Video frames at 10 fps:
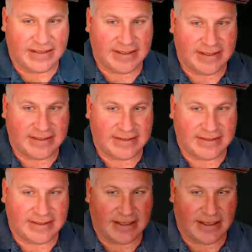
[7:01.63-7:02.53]
of
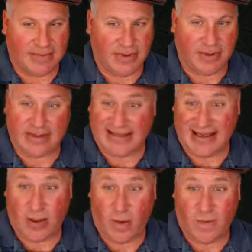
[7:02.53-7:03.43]
this, you can
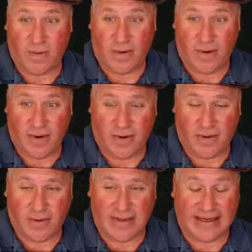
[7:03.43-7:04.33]
see, oh
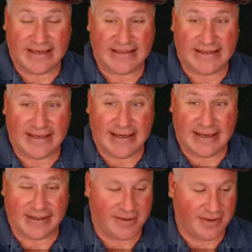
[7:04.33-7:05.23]
no, that is
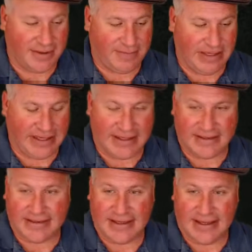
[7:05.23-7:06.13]
not good
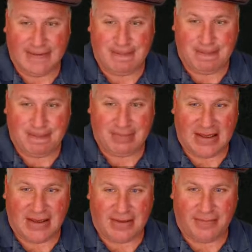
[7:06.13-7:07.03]
because
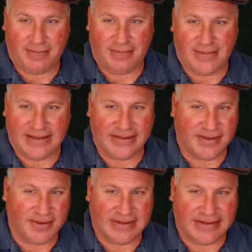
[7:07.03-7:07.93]
it's
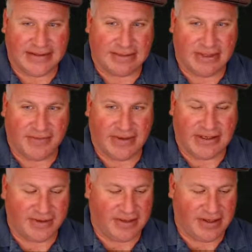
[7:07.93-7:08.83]
losing some of the
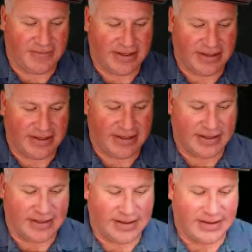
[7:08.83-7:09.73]
green screen effect.
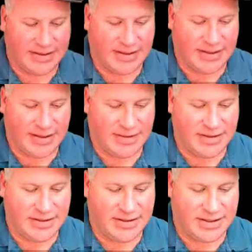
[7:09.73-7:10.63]
Get the
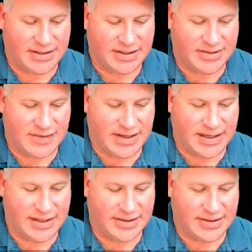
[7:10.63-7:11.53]
coloring just
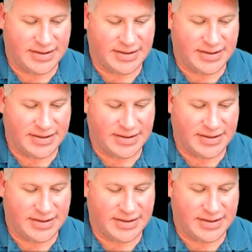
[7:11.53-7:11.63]
right.